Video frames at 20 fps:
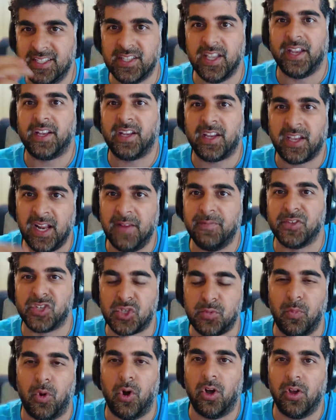like, can I have the
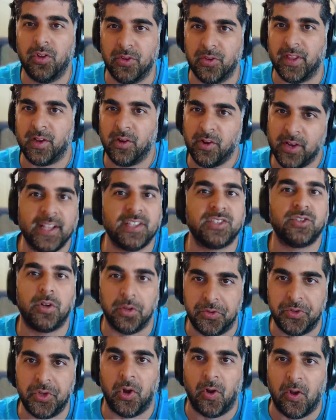small? They're like, okay, it's
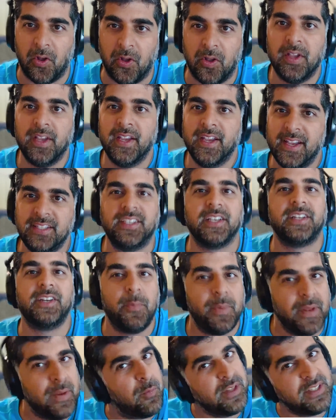called tall. He's like,
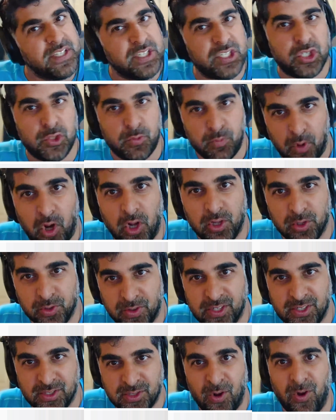no, but what's a smaller
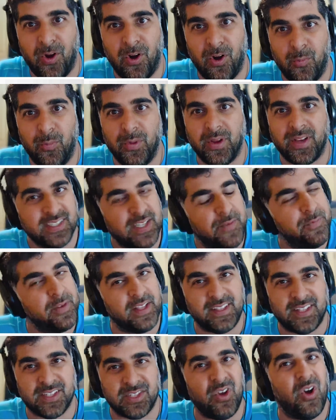than tall? Because I feel
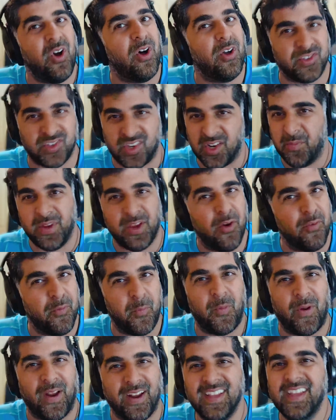like the tall is going to be
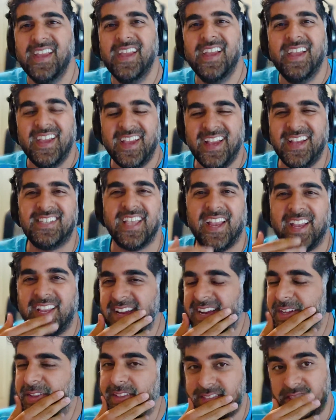overpriced. He's like,
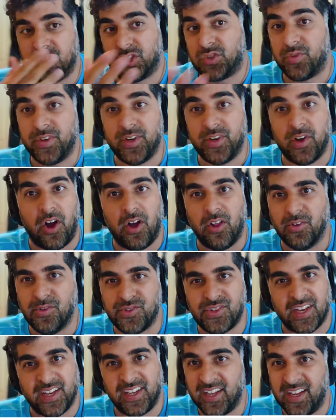you know, this is three
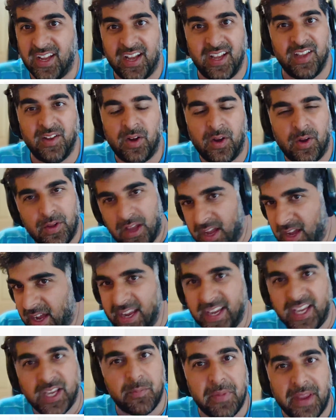dollars. Like I. Uh,
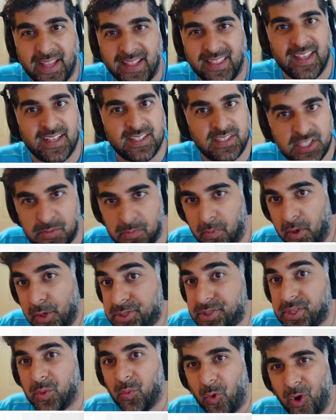I can make this. It's
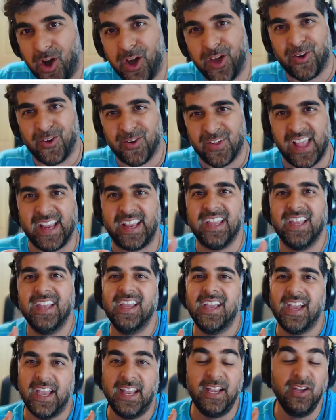mostly water. Like,
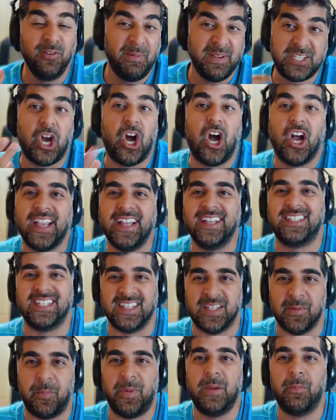he'll be talking to
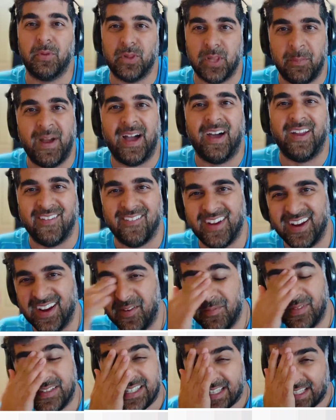the people about it, right?
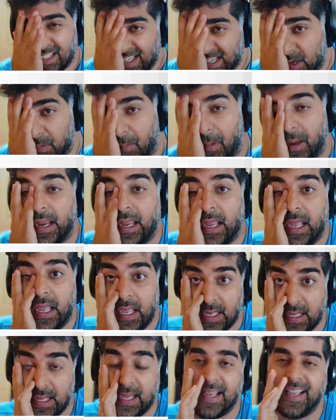I'm just like, oh my
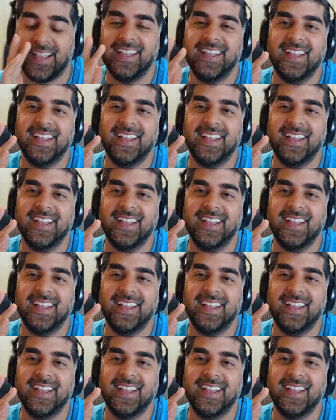god, like